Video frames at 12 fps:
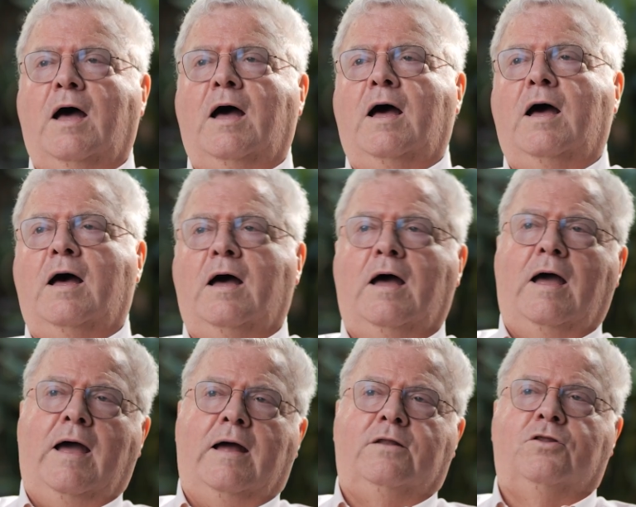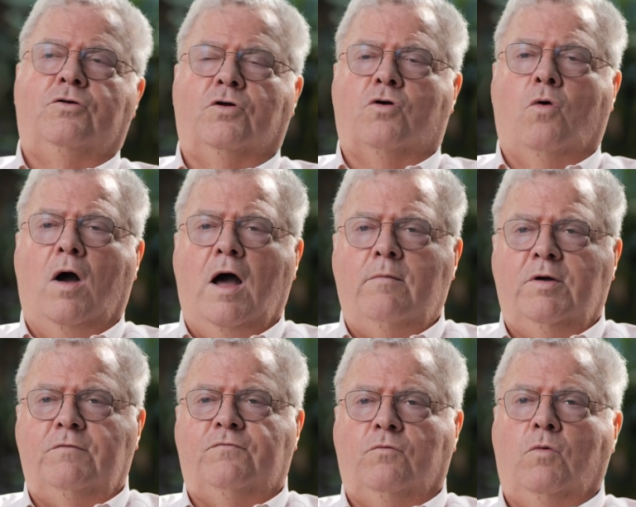And the
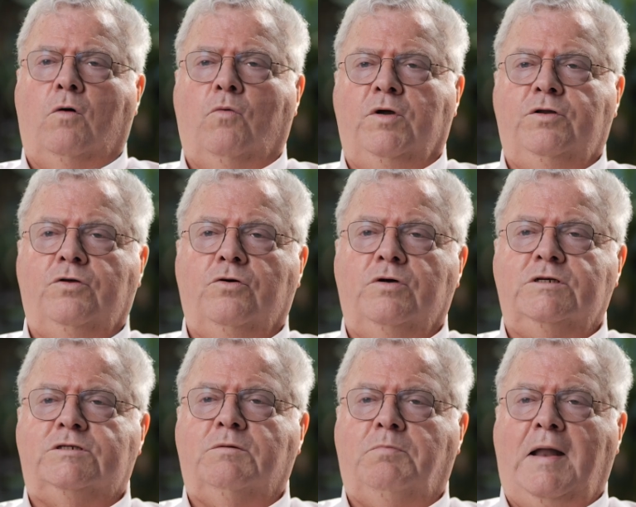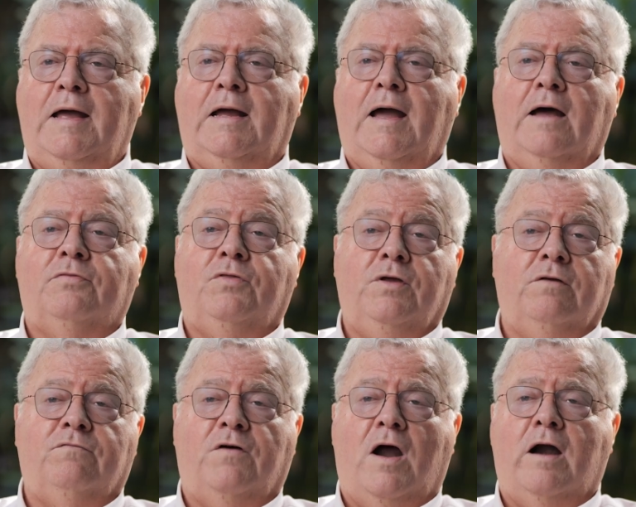requirement for what we do is to blank out the
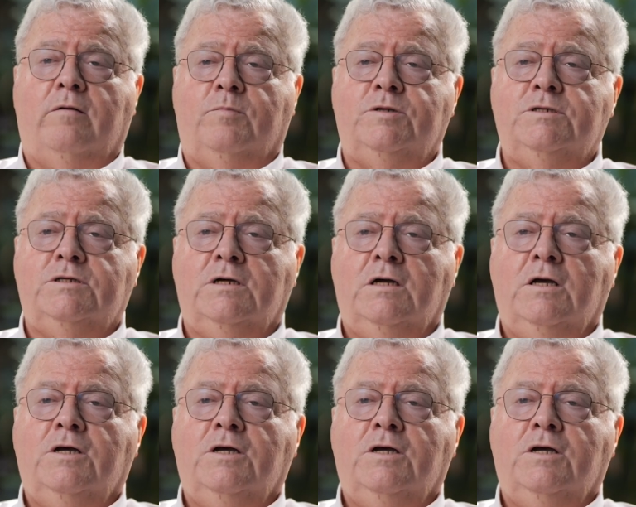environment